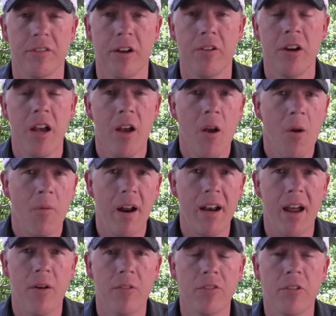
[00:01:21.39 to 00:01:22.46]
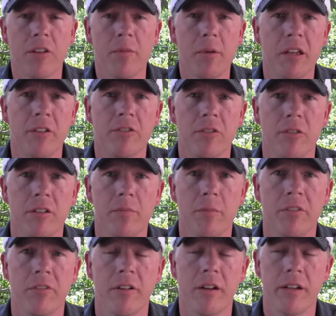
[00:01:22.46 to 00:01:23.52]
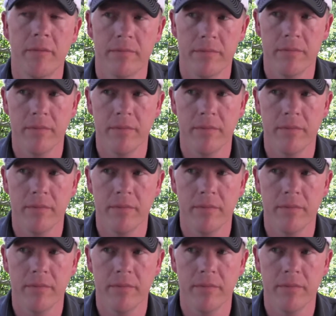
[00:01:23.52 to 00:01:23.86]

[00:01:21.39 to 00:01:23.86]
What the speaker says: So right now it's only being sold in Missouri.